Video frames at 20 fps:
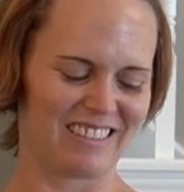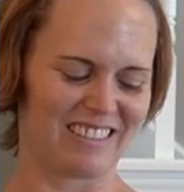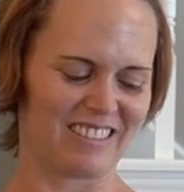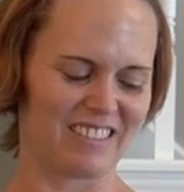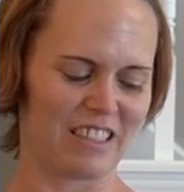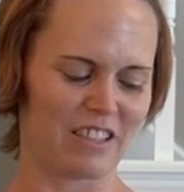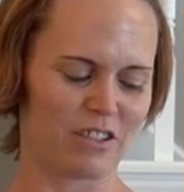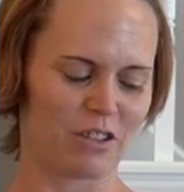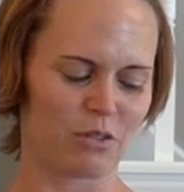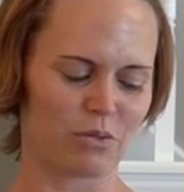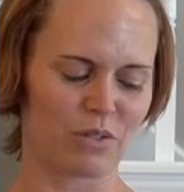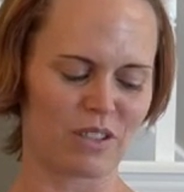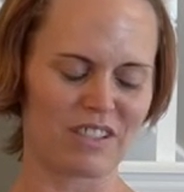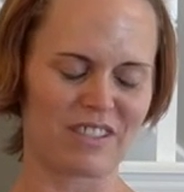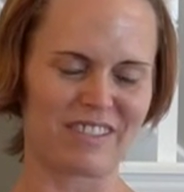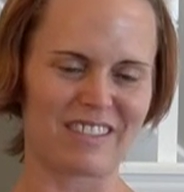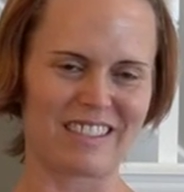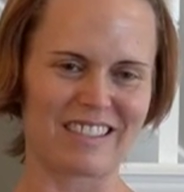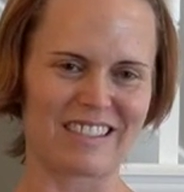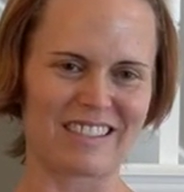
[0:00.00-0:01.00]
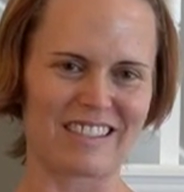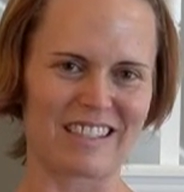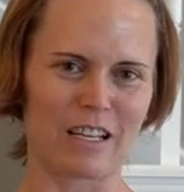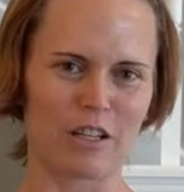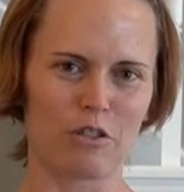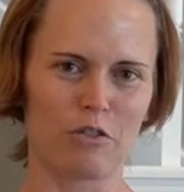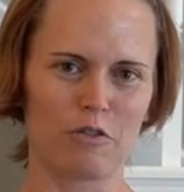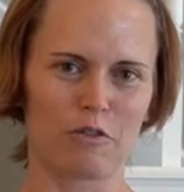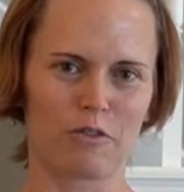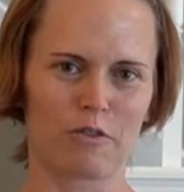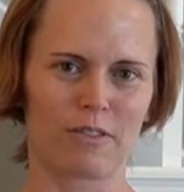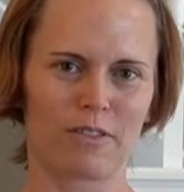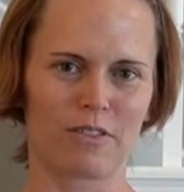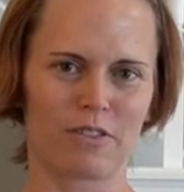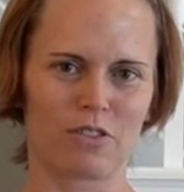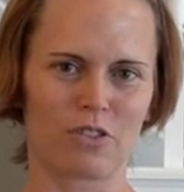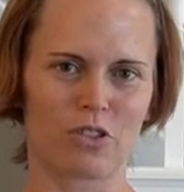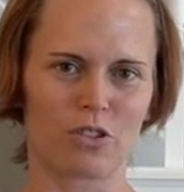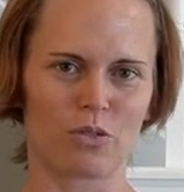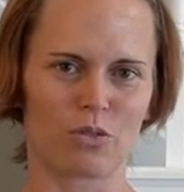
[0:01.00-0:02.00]
Let the wrist itself
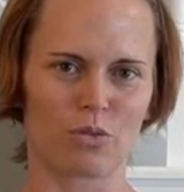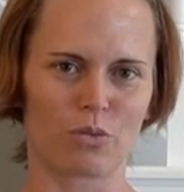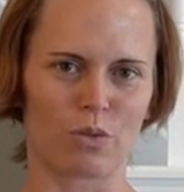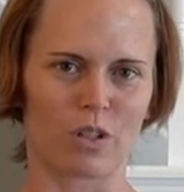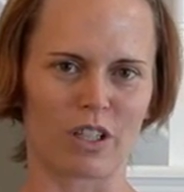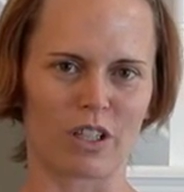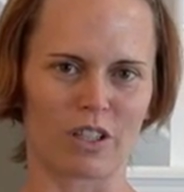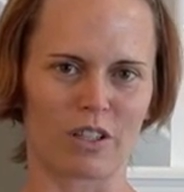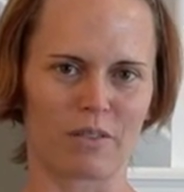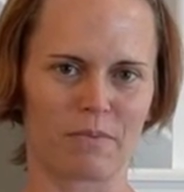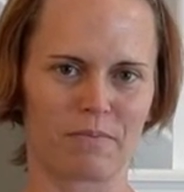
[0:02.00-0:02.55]
do the work.